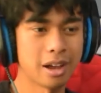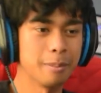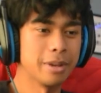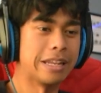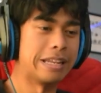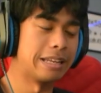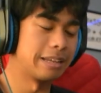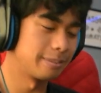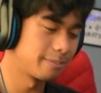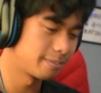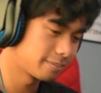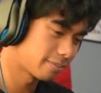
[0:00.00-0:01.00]
I'm an idiot.
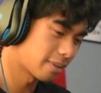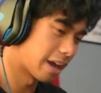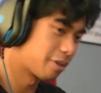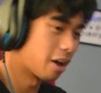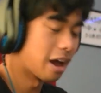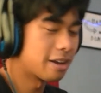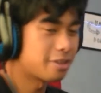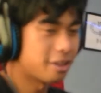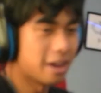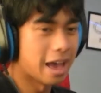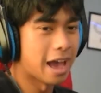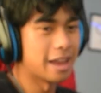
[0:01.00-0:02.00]
I thought
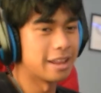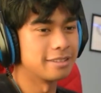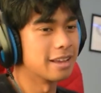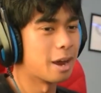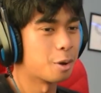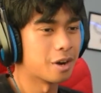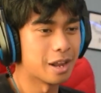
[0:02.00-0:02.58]
I had it down.